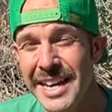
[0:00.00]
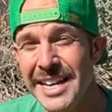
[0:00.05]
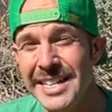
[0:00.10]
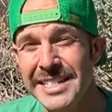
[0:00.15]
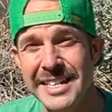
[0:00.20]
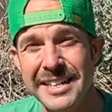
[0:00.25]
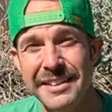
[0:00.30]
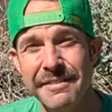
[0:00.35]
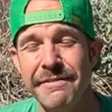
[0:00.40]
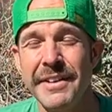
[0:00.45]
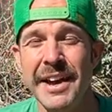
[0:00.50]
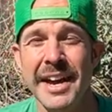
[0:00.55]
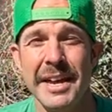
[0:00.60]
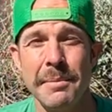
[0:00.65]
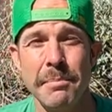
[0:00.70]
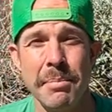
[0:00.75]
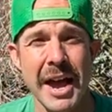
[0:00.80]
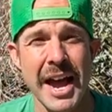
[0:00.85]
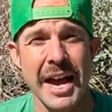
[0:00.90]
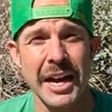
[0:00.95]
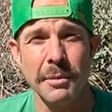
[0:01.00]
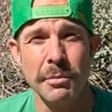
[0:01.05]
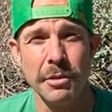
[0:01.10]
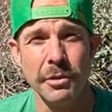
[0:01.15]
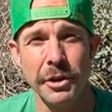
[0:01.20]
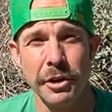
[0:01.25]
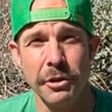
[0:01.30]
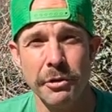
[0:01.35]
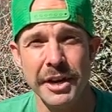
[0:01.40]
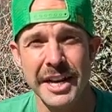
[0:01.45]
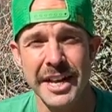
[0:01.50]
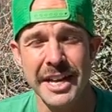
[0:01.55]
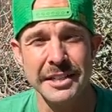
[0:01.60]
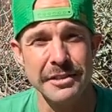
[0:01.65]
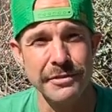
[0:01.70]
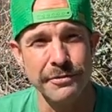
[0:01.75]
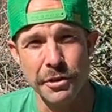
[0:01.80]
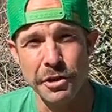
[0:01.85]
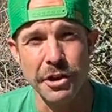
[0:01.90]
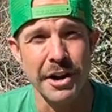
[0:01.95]
easy to find packable
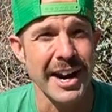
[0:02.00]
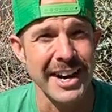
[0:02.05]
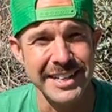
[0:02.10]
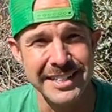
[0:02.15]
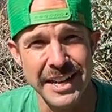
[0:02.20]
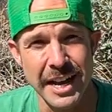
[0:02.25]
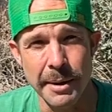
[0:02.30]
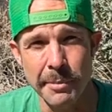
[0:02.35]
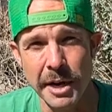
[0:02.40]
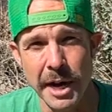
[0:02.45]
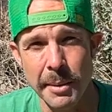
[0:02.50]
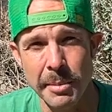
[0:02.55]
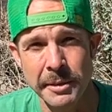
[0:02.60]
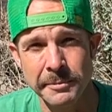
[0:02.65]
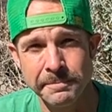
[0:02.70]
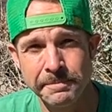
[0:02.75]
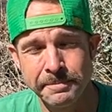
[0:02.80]
ingredients for your hikes coming up.